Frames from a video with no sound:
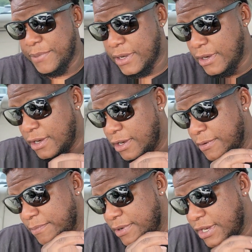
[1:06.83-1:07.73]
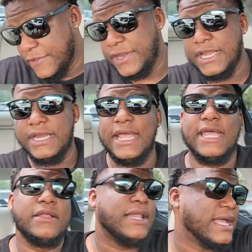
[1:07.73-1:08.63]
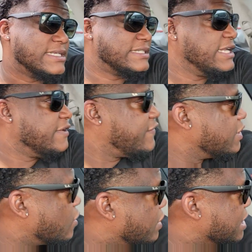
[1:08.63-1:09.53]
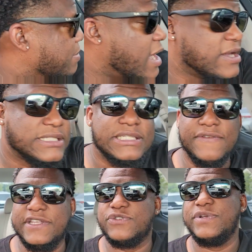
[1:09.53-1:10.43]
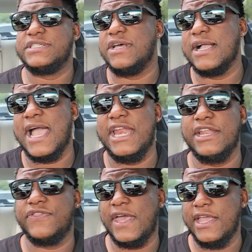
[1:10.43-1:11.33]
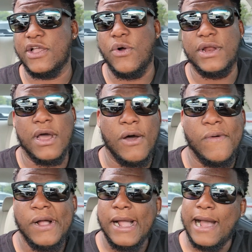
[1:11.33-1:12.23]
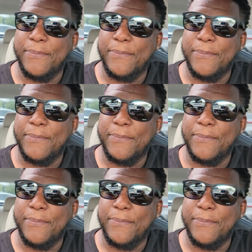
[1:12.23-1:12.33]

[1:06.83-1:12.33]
But other than that, like I said, finna go in there, mall, see if this restock got anything going on.